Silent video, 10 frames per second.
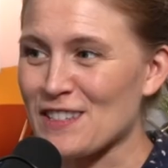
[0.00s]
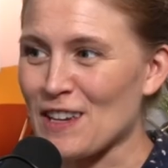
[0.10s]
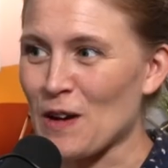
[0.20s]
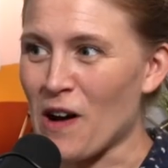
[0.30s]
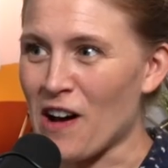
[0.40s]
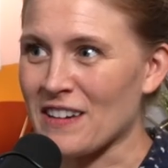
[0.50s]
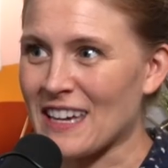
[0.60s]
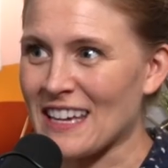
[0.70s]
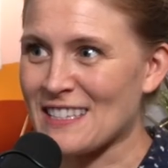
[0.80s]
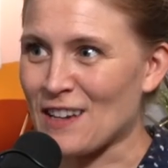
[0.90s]
Also, all
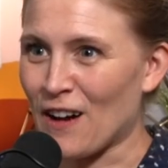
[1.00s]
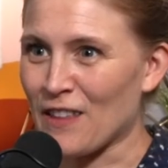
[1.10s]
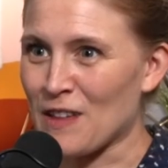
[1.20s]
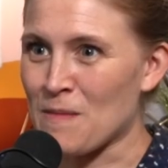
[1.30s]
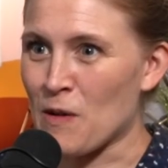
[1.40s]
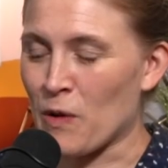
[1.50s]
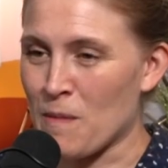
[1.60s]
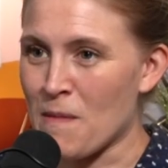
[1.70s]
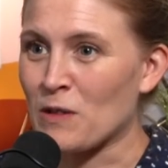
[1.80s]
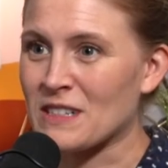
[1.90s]
kids call them
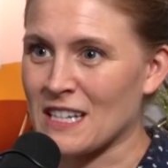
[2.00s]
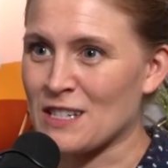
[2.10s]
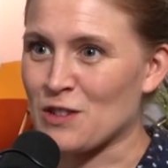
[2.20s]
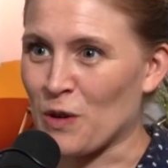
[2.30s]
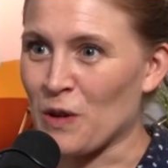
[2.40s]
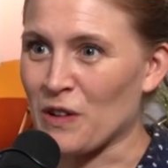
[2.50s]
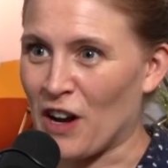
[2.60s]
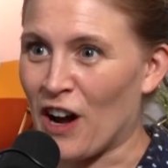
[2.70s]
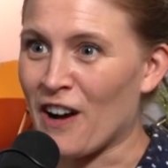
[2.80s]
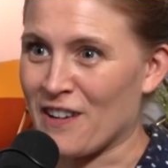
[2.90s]
remote control
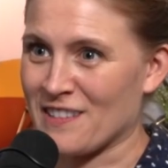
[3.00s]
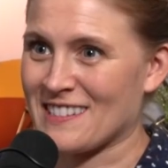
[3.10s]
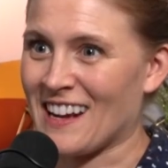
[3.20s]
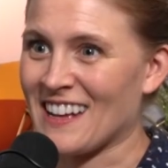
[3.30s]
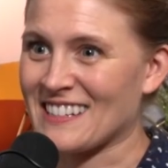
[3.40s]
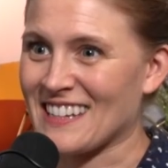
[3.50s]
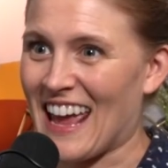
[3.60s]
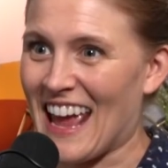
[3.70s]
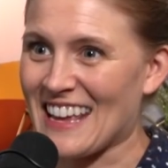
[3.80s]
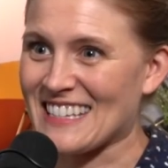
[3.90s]
cars, not
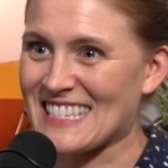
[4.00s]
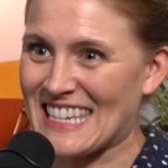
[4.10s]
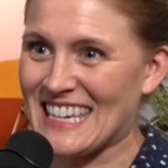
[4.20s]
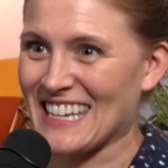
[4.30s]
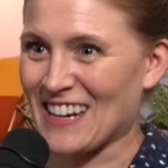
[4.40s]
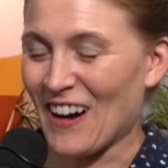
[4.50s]
AC